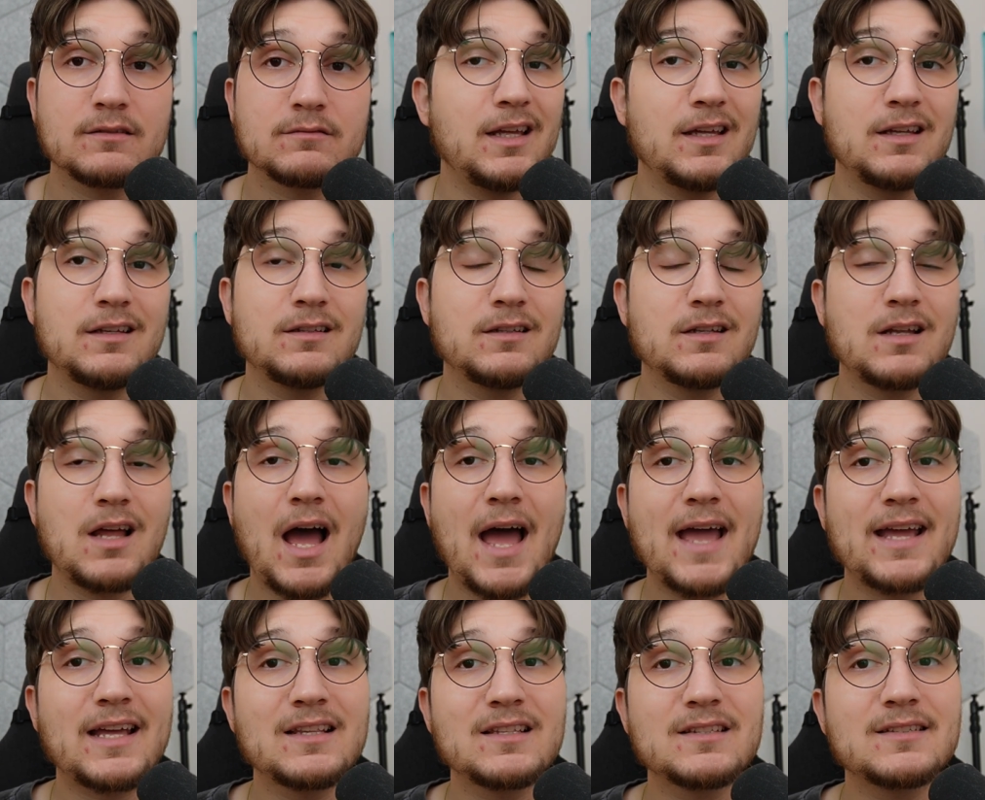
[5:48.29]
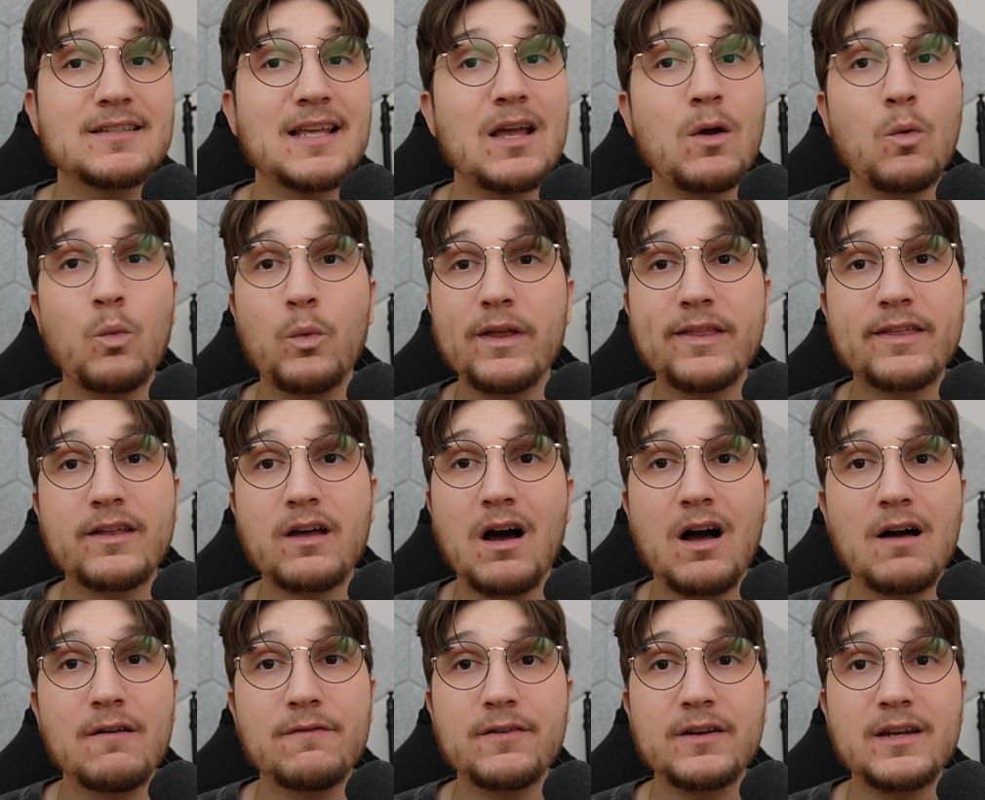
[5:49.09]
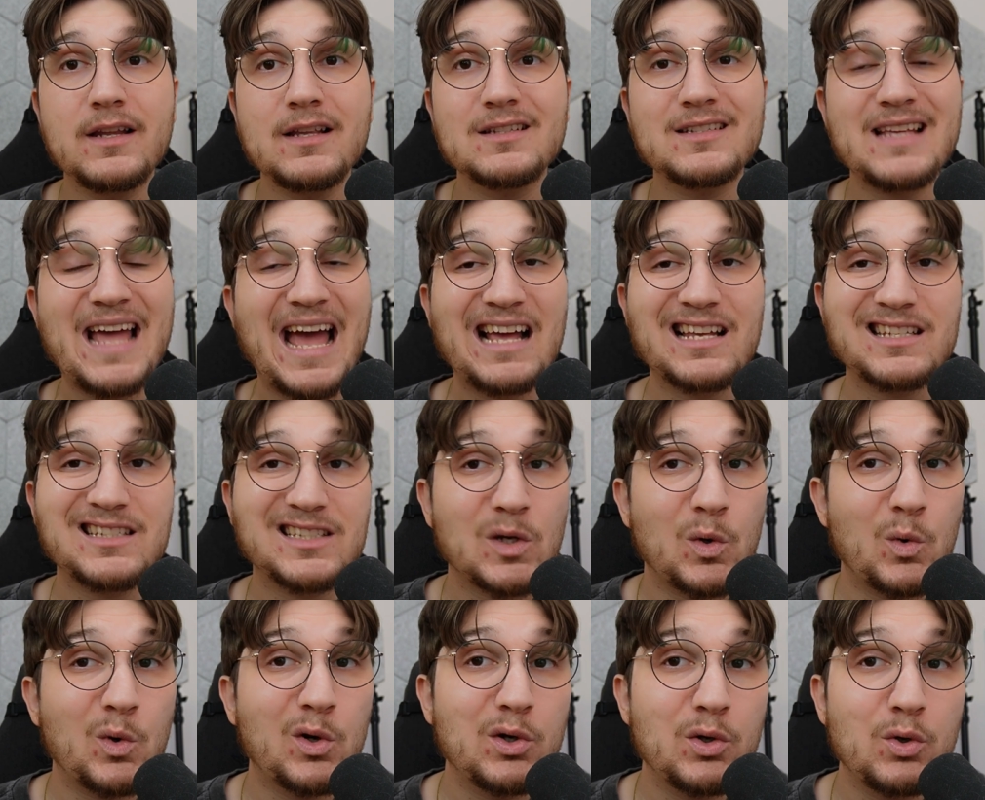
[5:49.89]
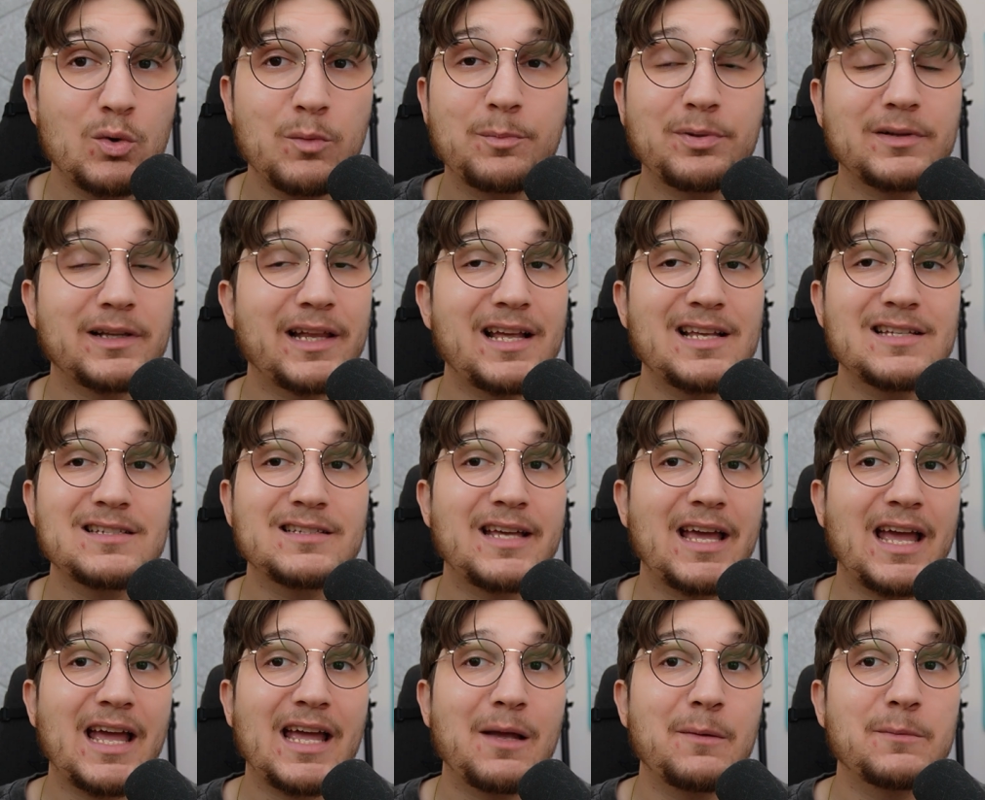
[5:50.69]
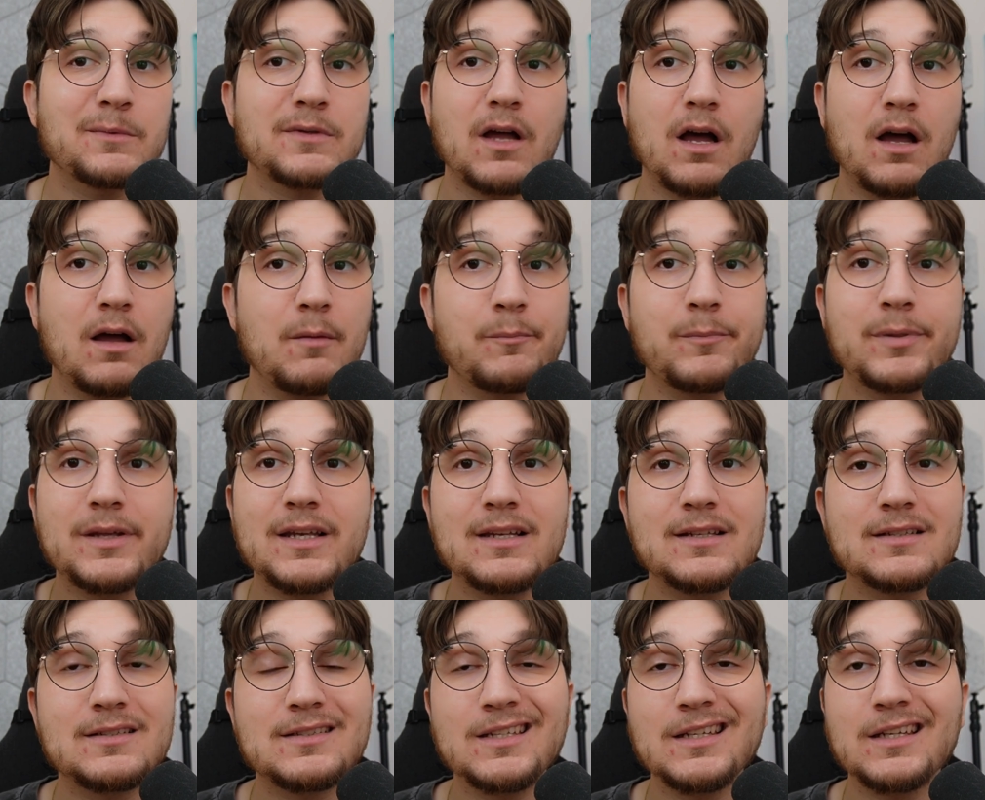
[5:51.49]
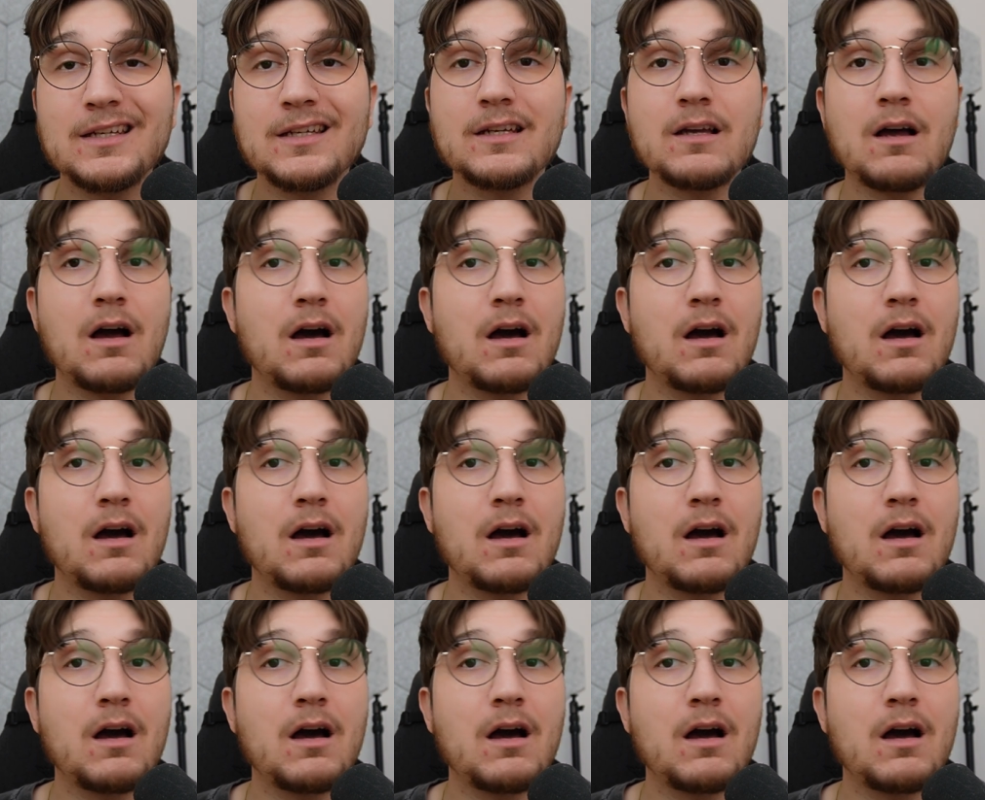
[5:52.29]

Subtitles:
And I can say with confidence, as someone who plays games on PC,